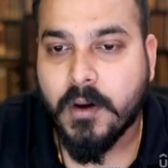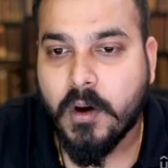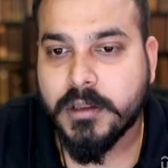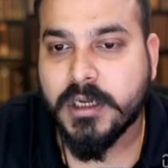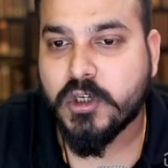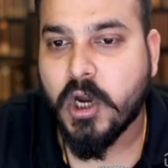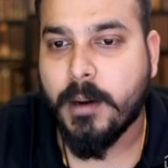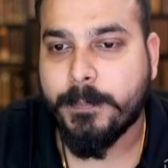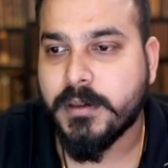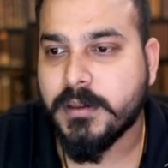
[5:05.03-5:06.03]
on the
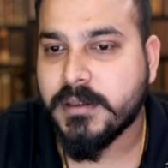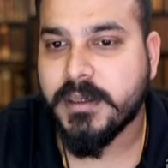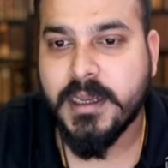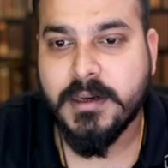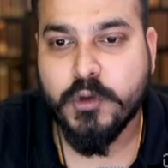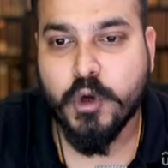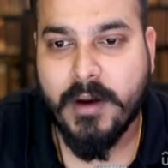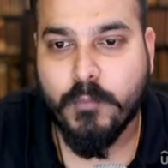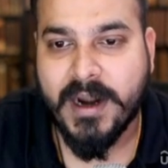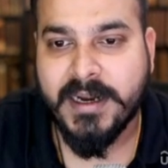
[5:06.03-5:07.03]
top here you
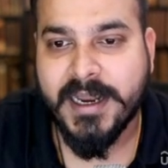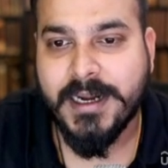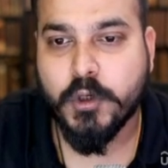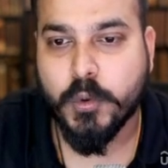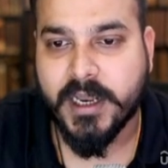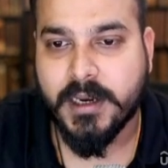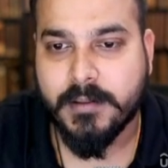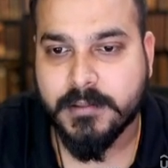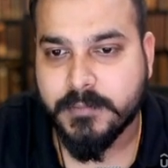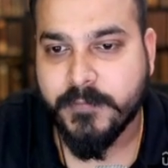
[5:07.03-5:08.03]
have one tail, two tail.
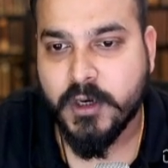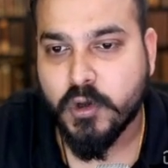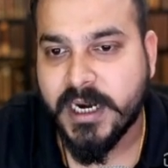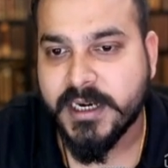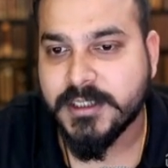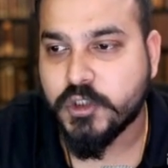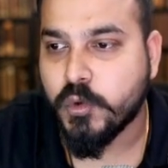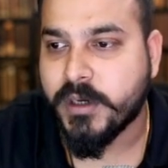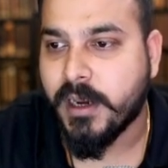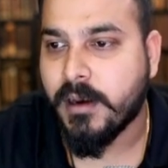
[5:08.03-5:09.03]
We know that it is two
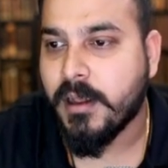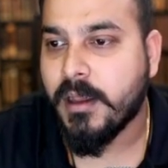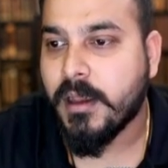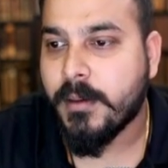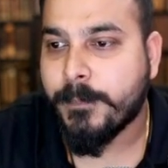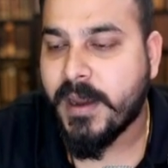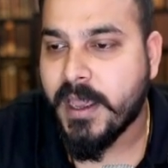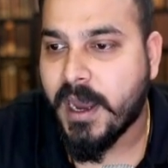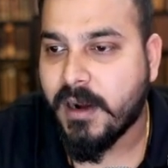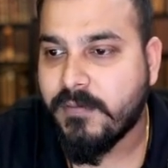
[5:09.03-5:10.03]
tail. My
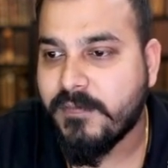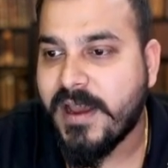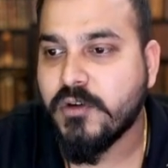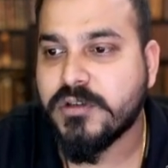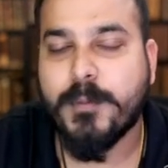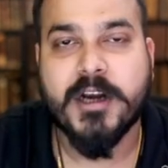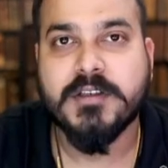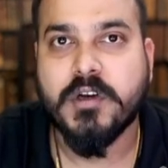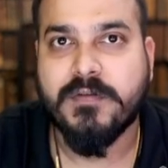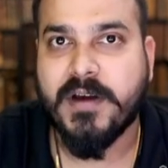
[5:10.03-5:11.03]
alpha value is
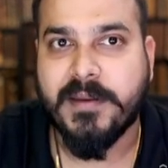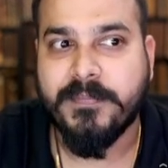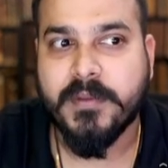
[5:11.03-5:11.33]
0.05.